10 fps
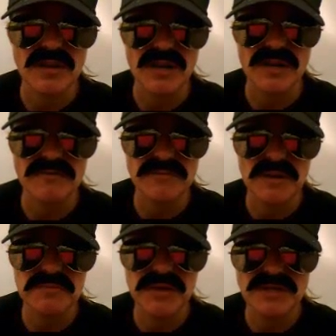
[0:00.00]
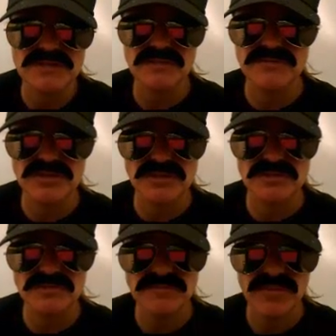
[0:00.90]
I have my base of
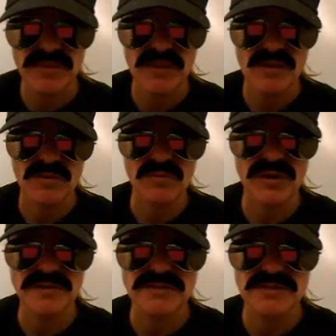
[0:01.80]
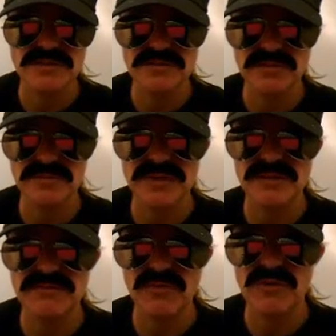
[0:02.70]
2, 1, 2,
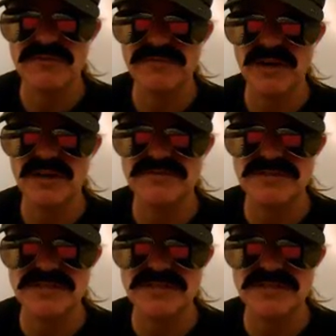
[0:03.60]
3, 4, 5,